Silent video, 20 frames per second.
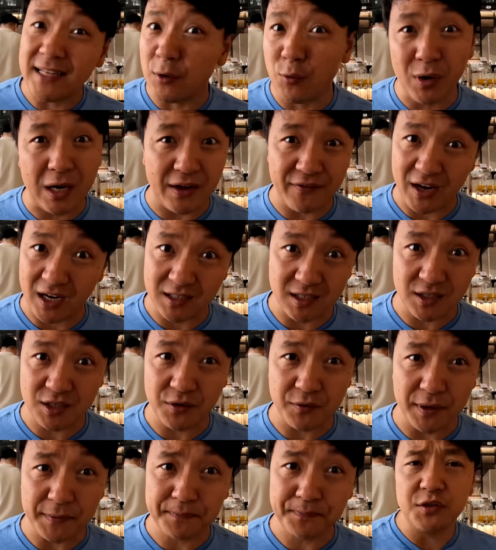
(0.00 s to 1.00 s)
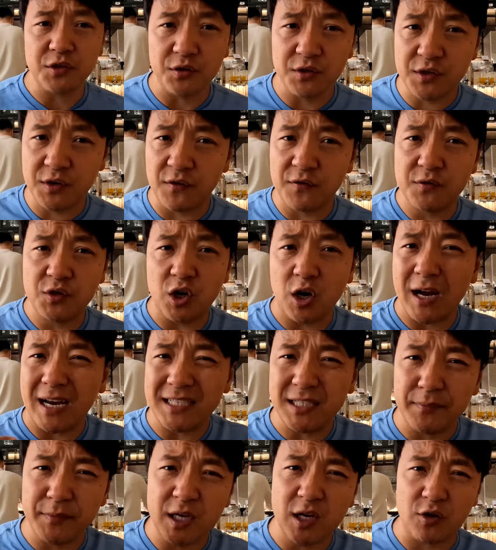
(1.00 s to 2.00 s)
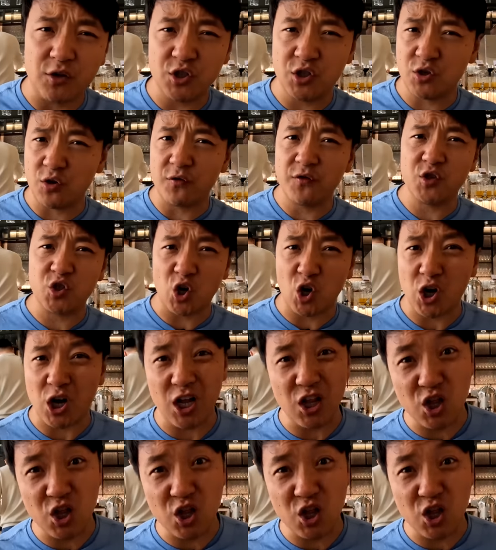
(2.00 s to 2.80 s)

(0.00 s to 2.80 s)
they won't have access to it. Also, Surfshark has something called Surfshark